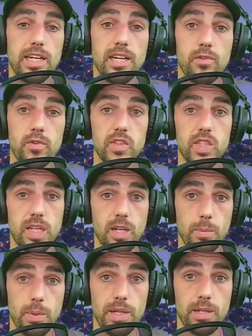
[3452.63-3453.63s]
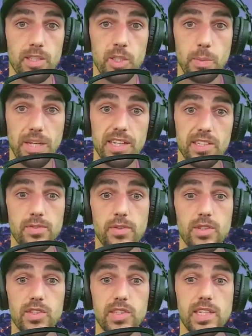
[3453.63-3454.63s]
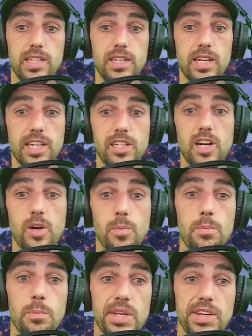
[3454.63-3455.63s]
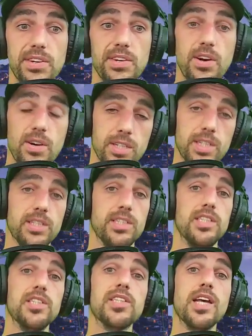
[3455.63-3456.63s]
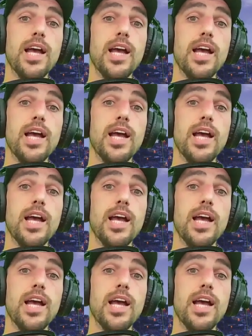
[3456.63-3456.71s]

a physical pl- space for us to kind of come meet, organize,